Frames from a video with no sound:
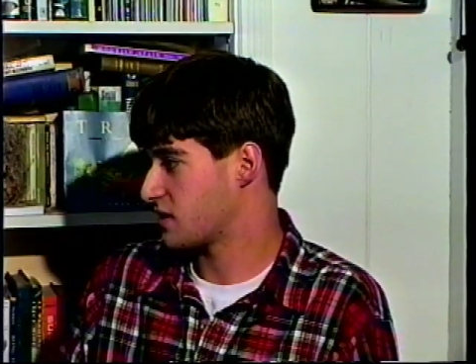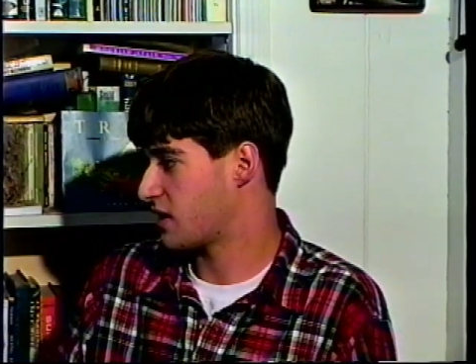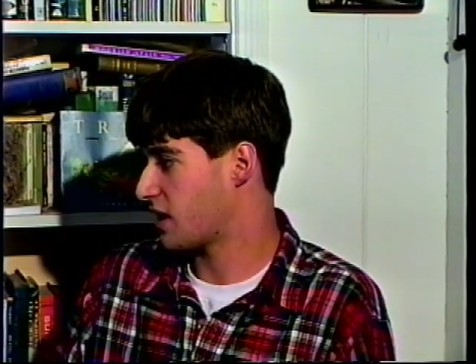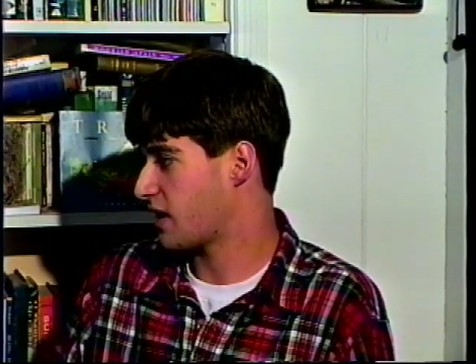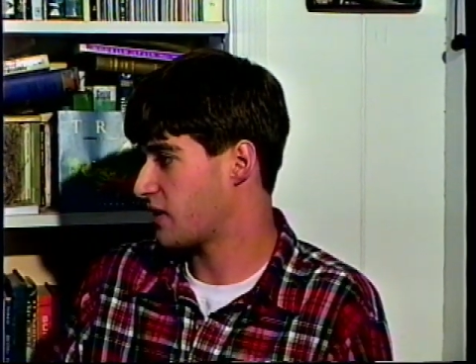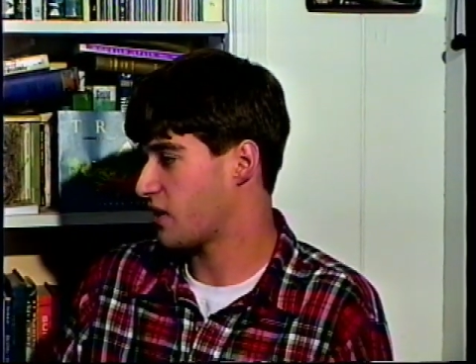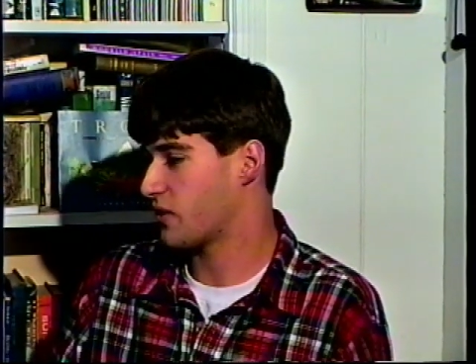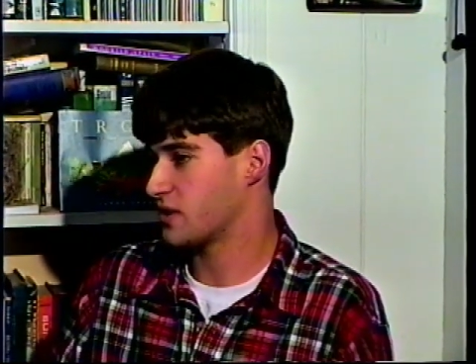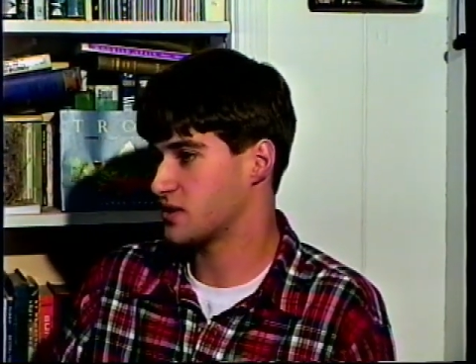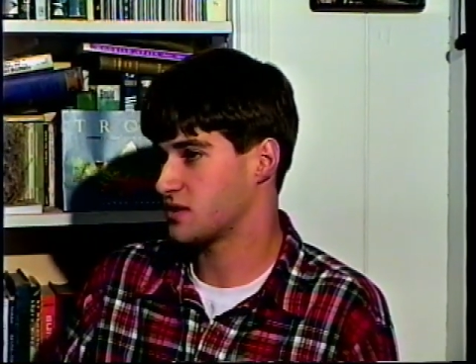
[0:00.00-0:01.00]
And I'd
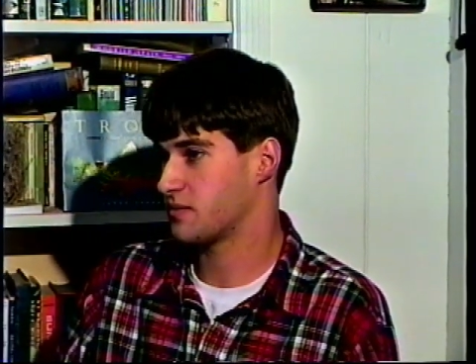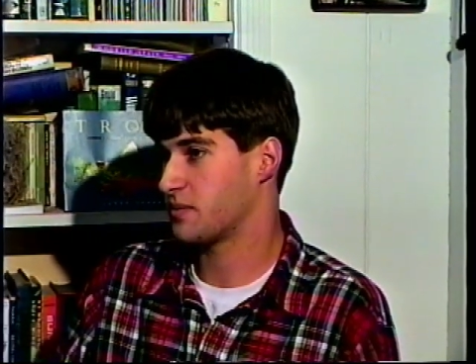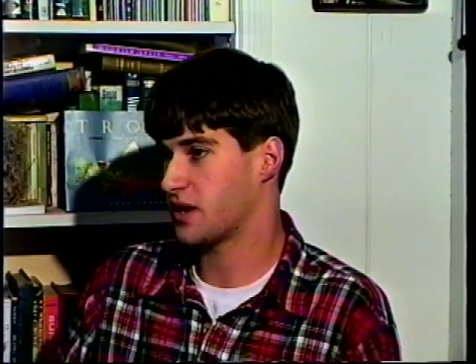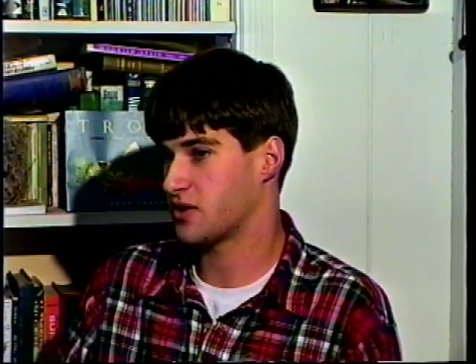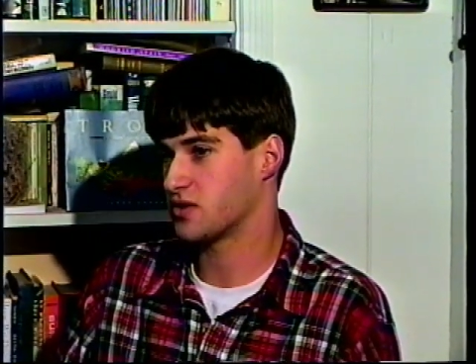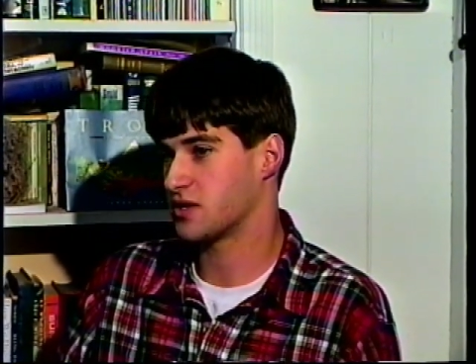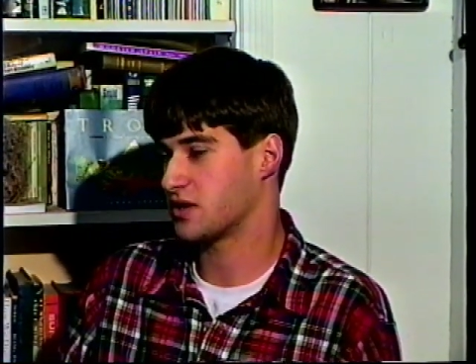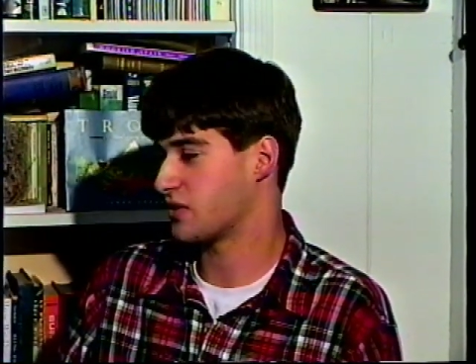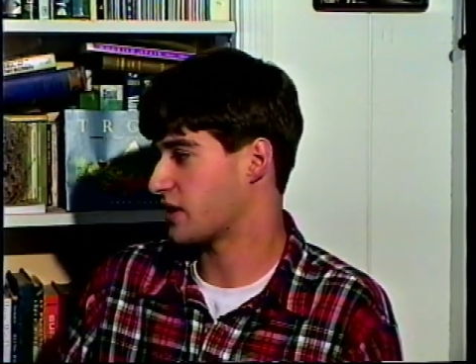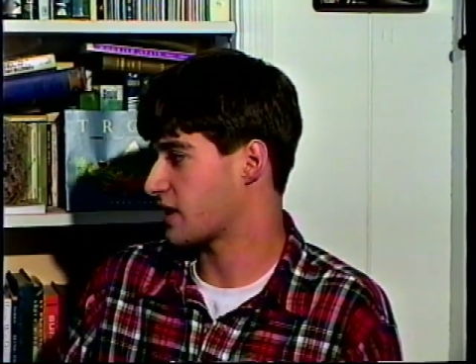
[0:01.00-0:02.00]
always been interested
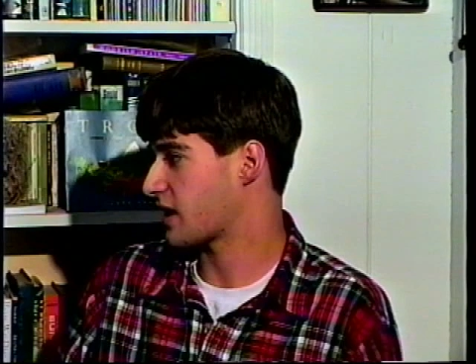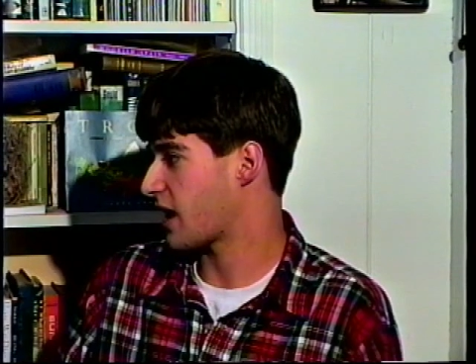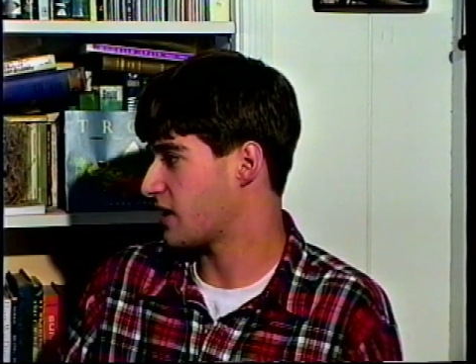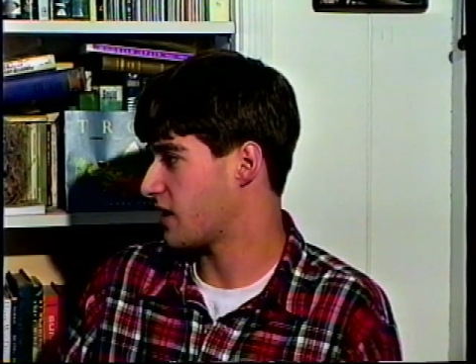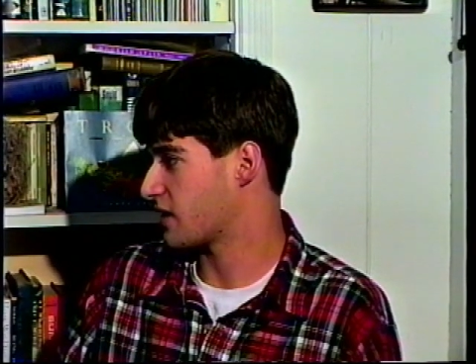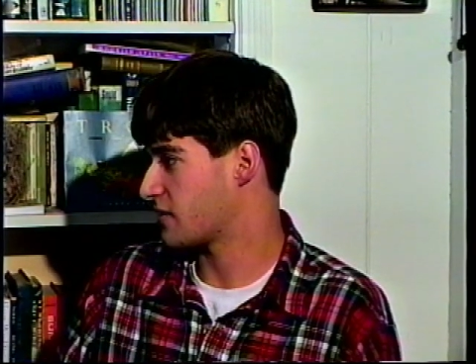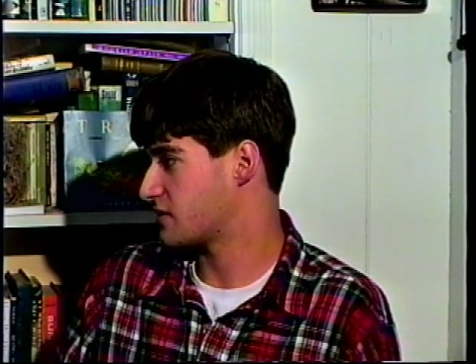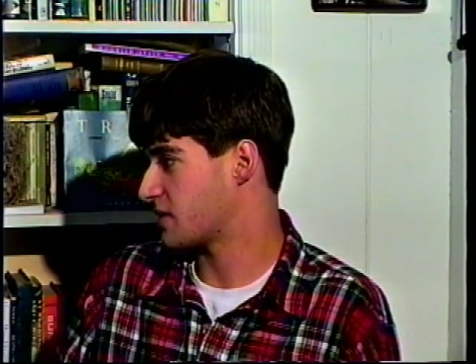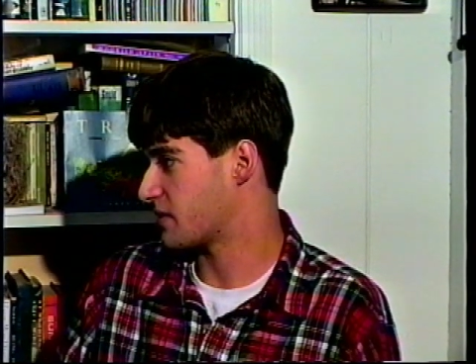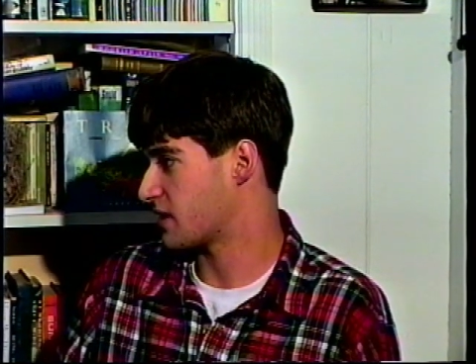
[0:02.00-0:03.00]
in doing a catalog of
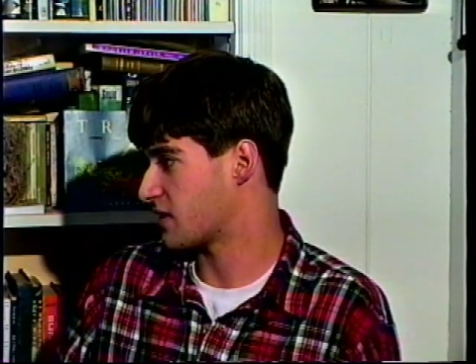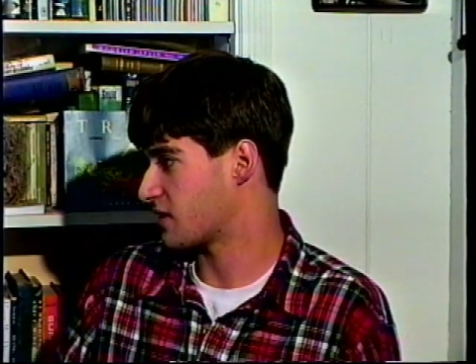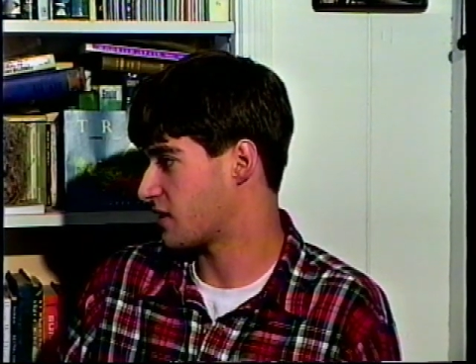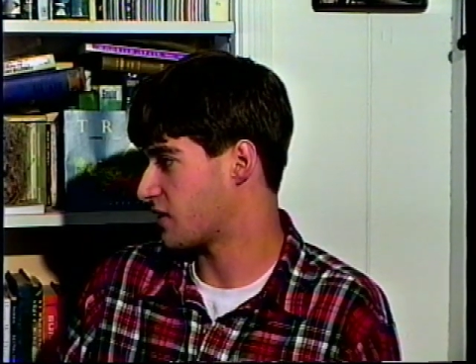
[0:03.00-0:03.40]
something,